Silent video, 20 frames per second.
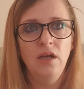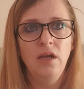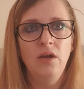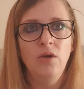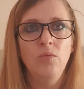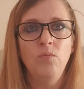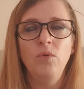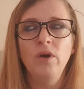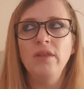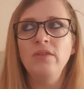
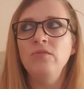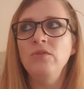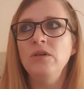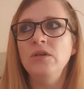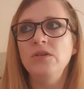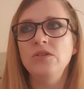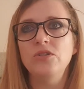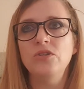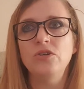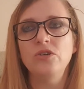Whether it
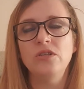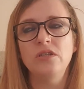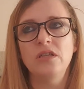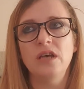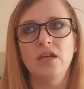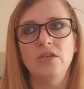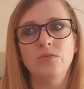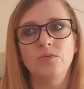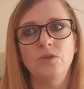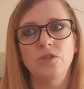is because
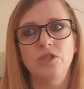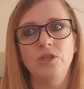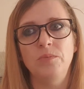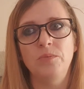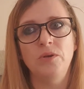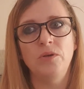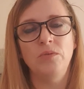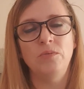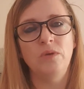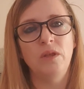that's what she
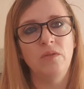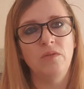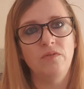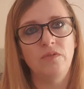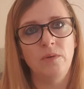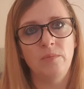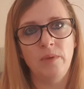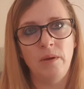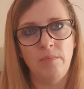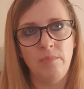put up with
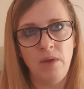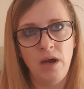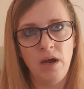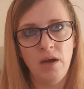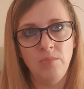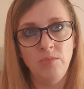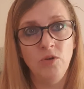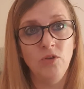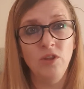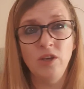from her
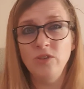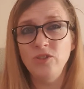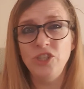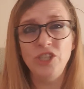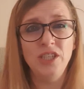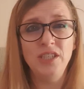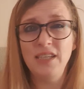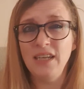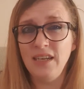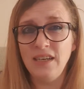mum, although she
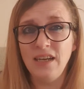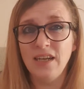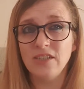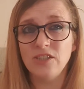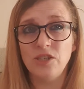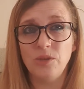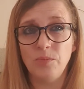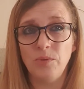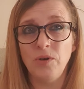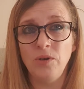didn't
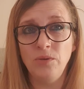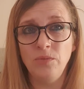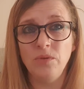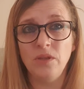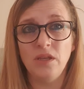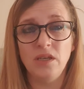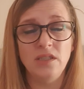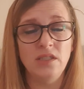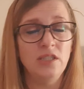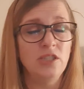actually put up with
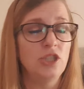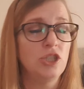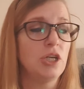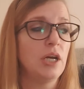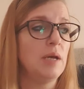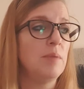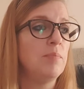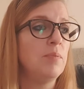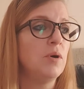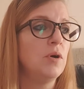it, did
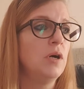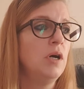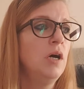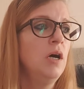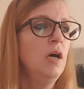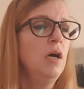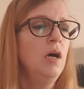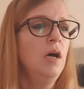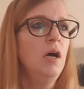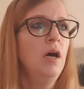she? But
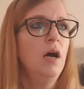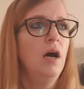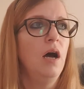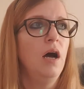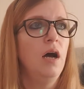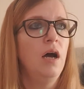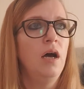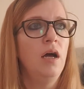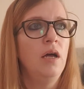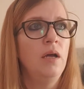
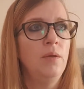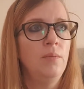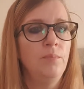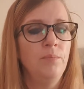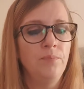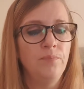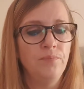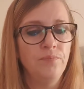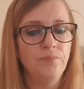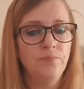
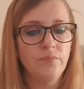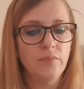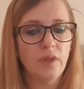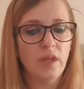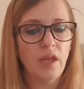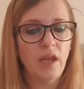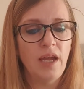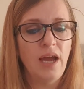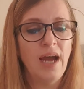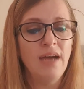
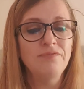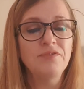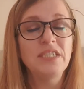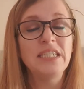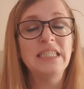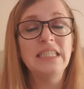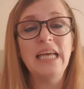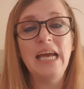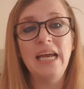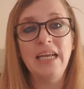after
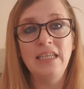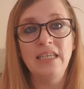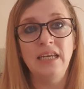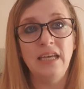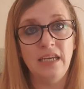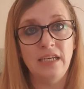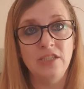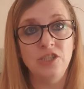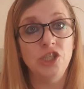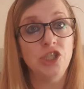10
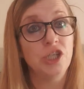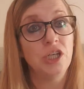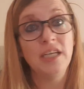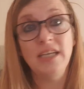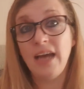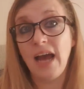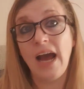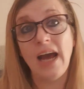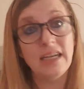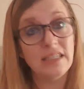years, she'd
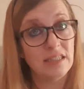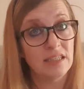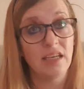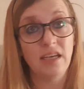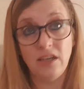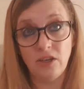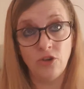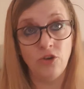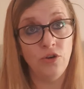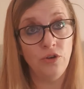had
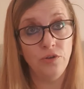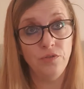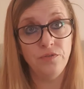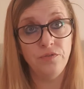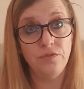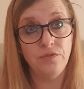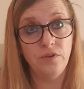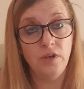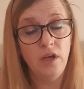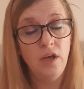enough
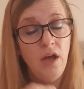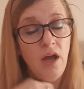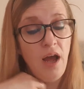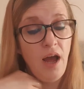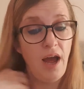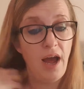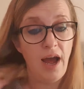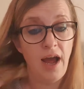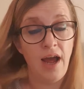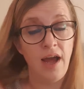
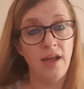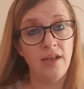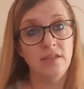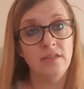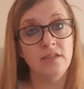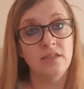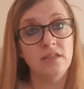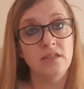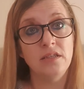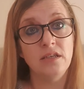
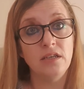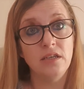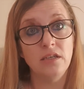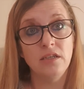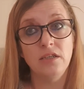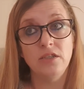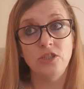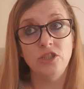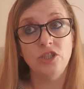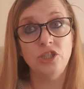and
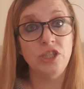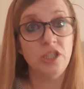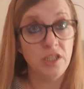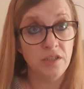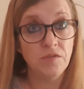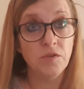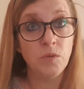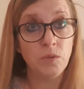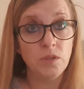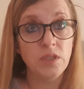she
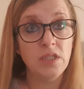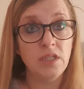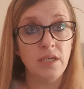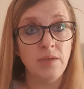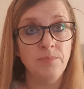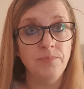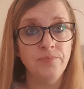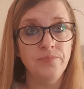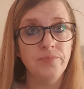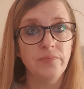divorced
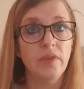him.